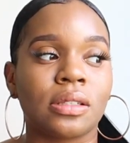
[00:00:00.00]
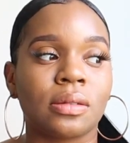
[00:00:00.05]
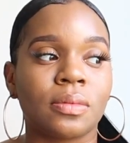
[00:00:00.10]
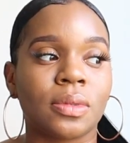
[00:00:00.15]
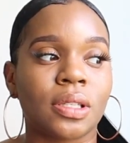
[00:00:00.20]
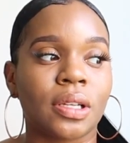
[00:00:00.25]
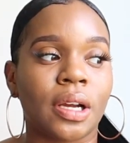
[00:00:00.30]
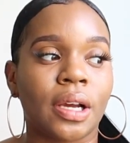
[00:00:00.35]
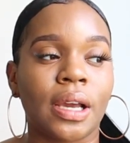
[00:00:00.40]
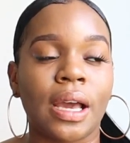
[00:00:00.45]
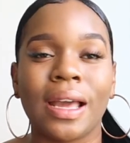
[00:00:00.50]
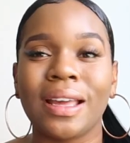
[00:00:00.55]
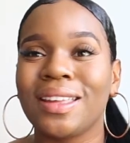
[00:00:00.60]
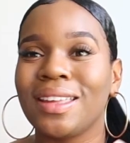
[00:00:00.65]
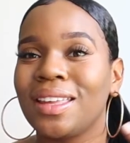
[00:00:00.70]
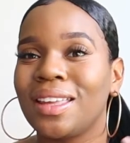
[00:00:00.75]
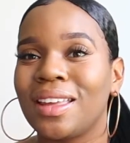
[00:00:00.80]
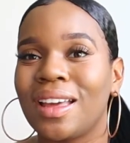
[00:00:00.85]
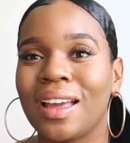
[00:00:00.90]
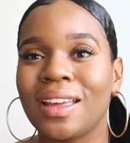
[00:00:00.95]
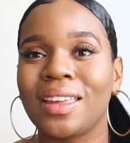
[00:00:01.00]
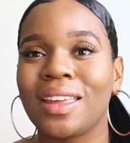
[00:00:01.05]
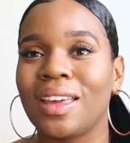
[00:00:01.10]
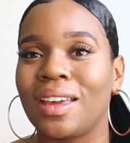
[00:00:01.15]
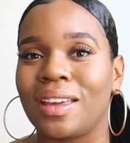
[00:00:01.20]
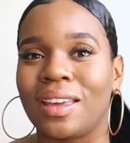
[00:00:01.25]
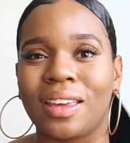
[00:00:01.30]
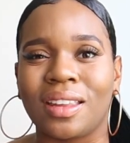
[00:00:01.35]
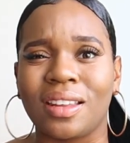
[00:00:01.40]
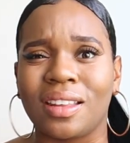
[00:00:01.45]
I'm sorry, I
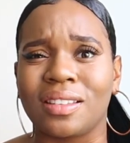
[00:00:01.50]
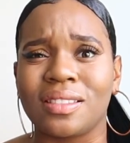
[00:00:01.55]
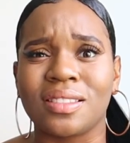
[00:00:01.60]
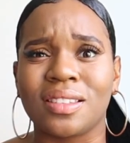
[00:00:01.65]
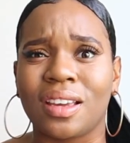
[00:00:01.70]
can't get it